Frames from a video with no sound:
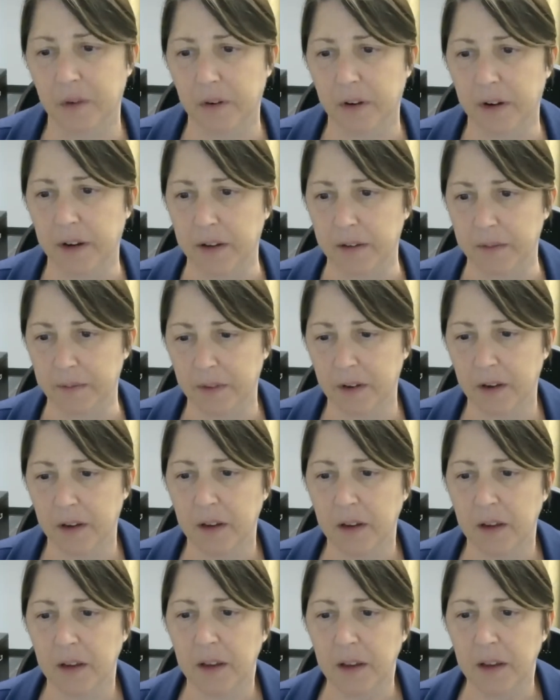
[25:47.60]
Great.
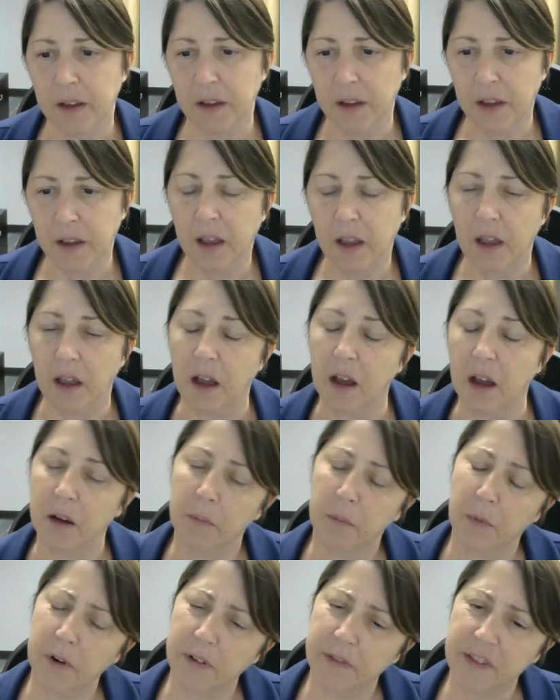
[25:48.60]

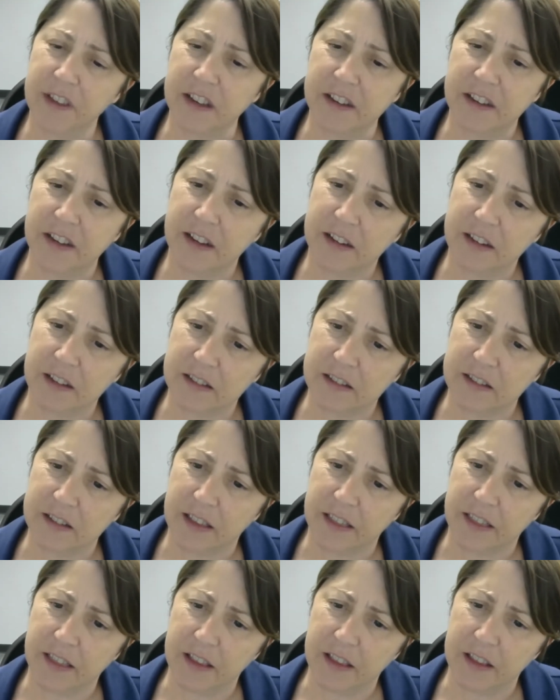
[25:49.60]
One of the attendees
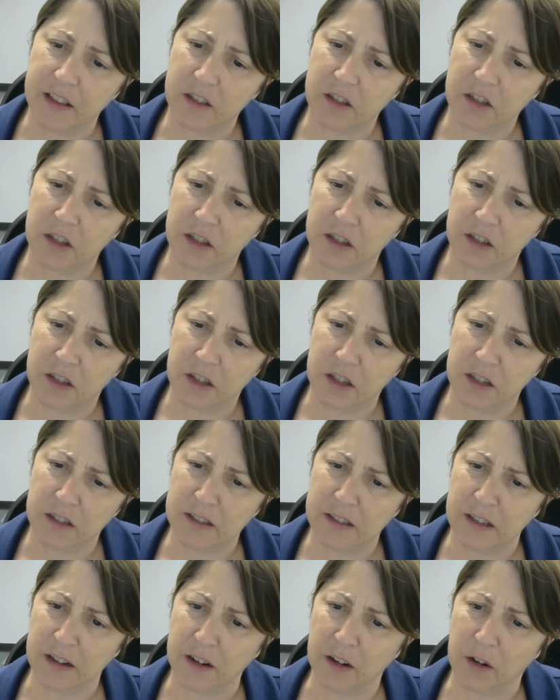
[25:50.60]
said that she
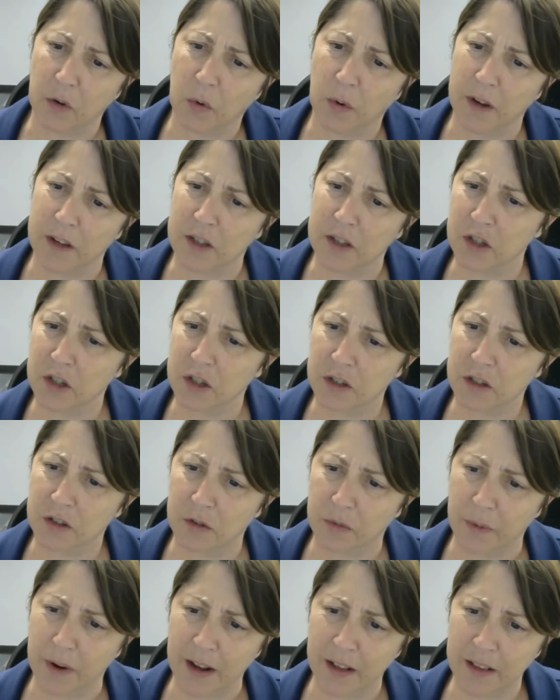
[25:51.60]
sent a question
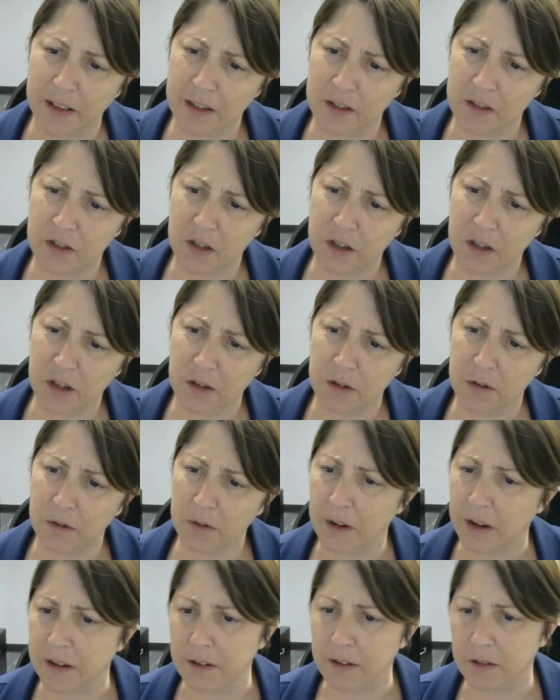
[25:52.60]
directly to
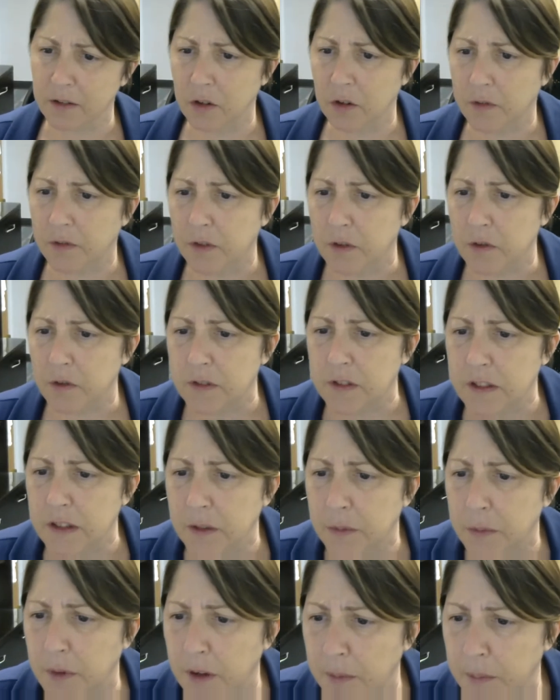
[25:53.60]
you. I don't know if you
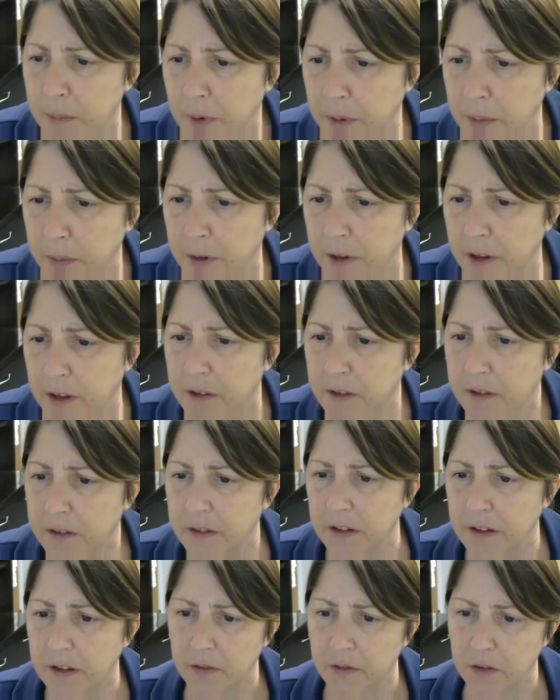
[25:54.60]
see one, but we'll
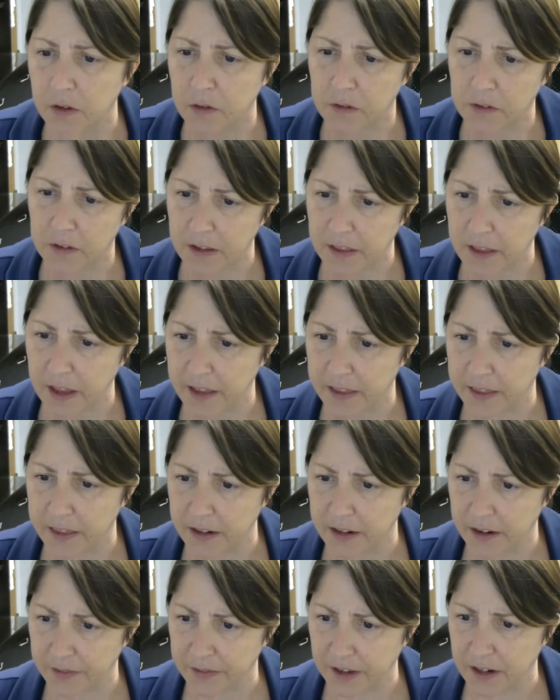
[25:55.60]
see if you see that. And
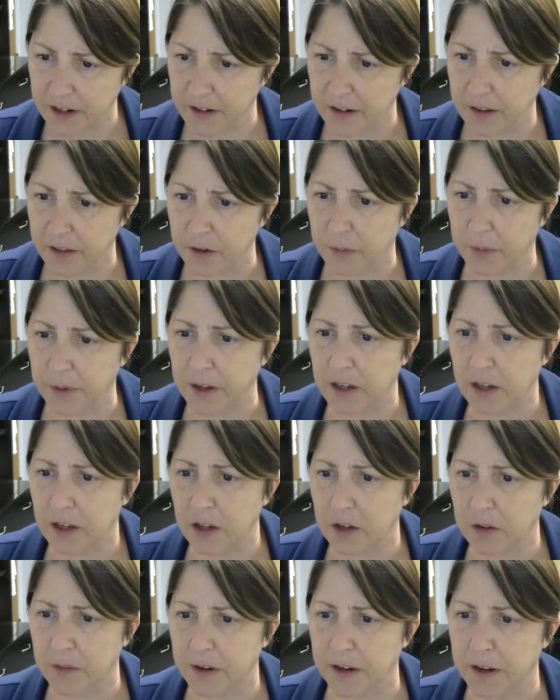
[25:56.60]
then I've got another one
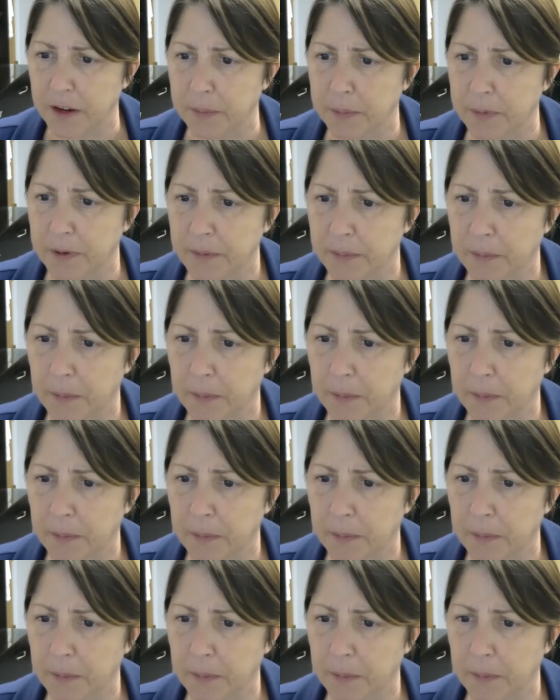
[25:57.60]
queued up.